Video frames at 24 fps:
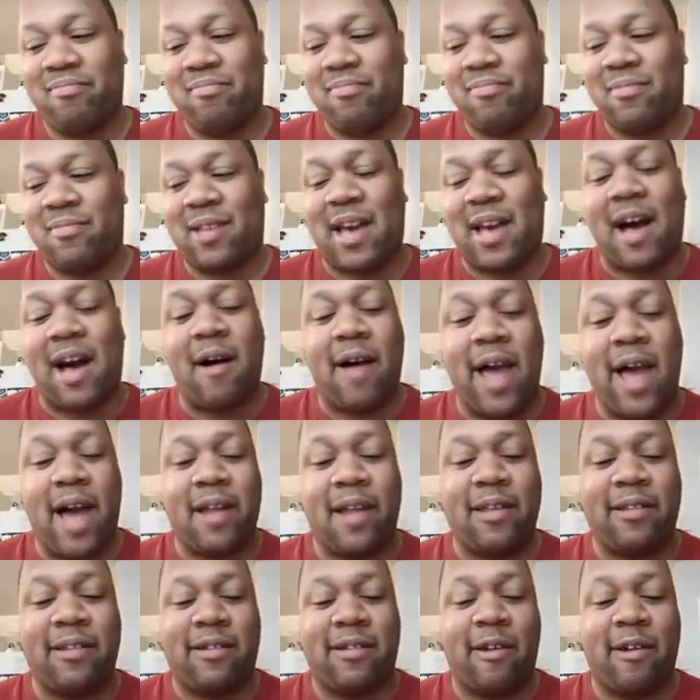Kyle
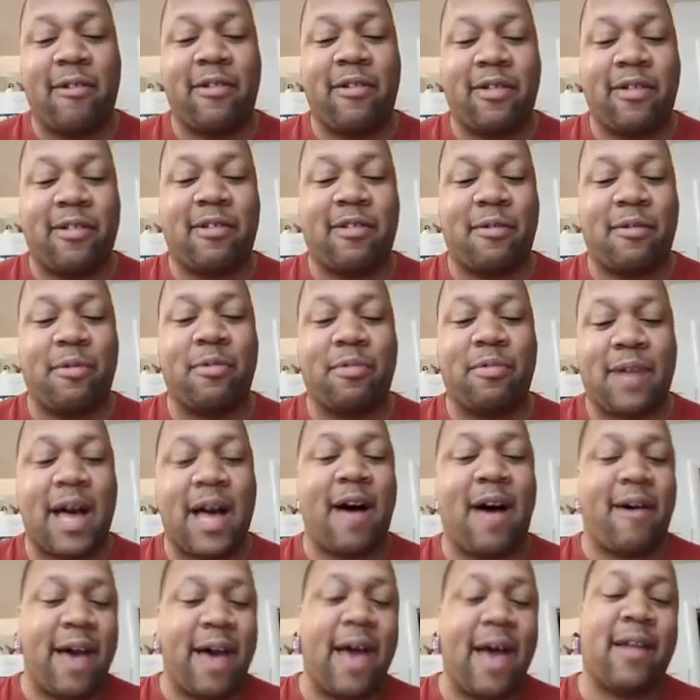Allen turned into
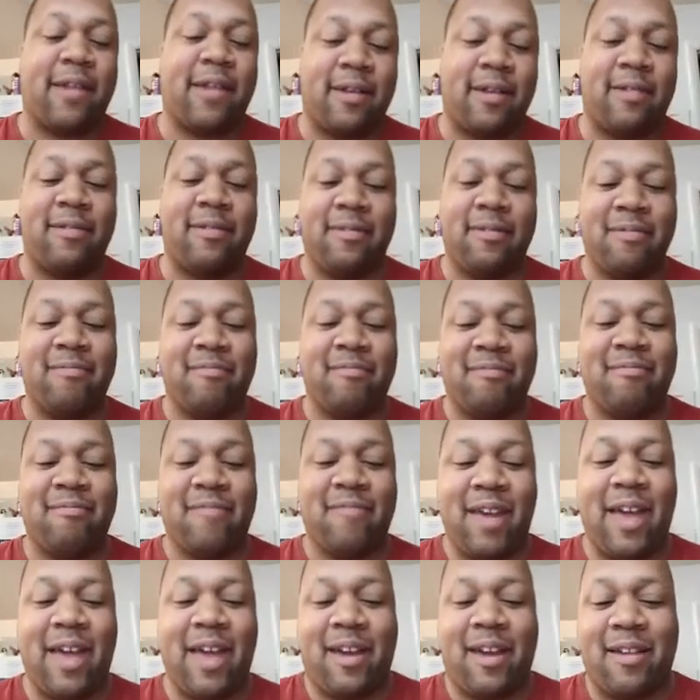Kyle Allen,
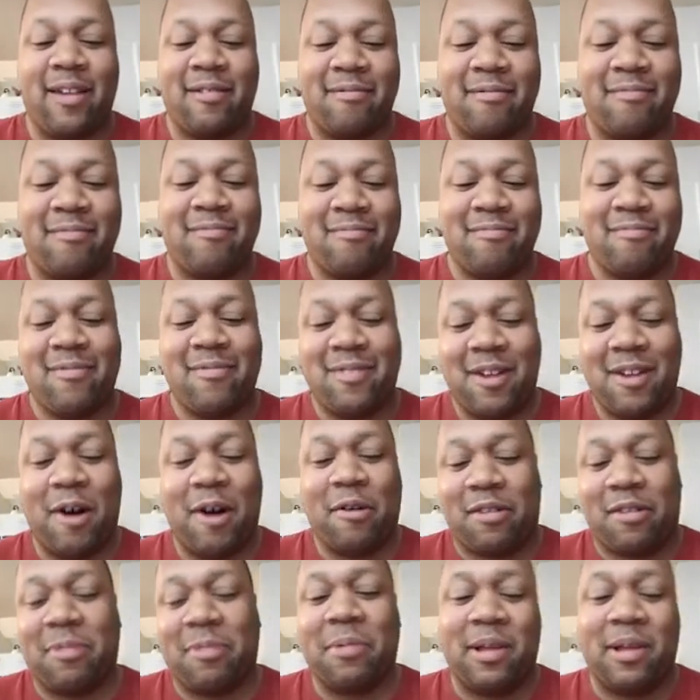and
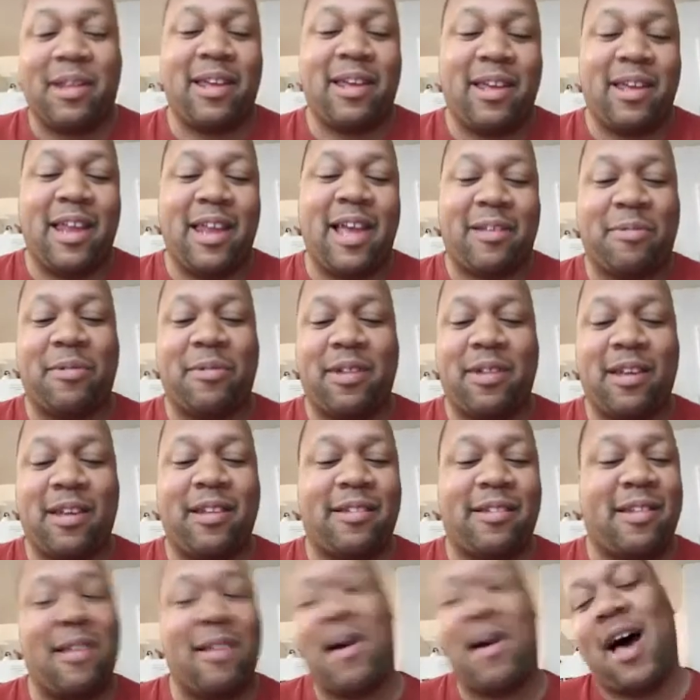ultimately that's what did
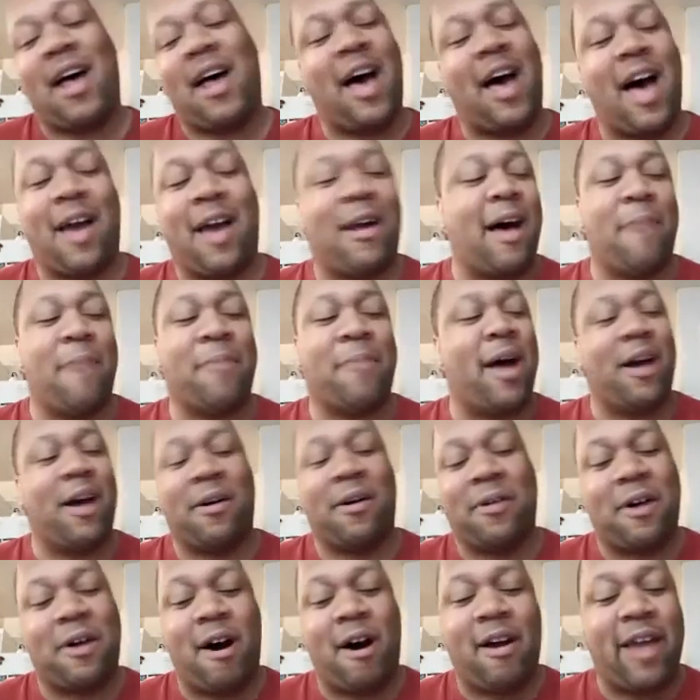us in. I'm not gonna
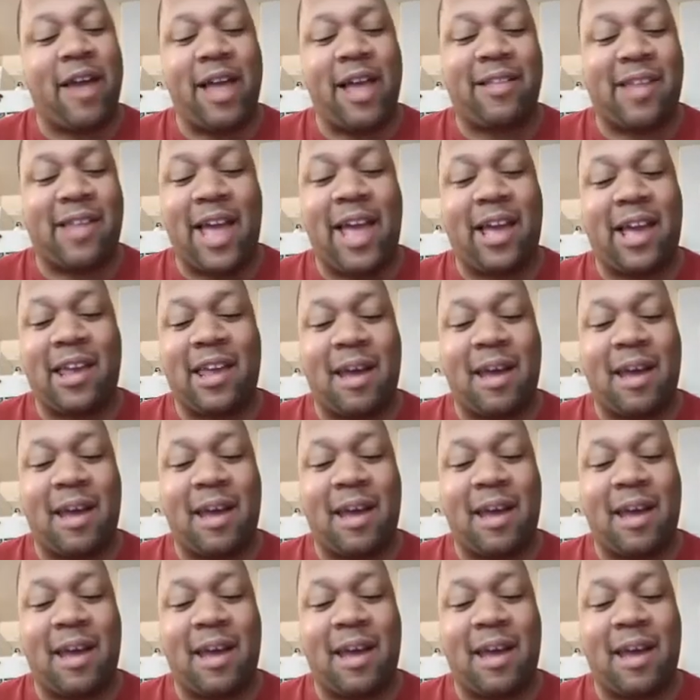call that tanking.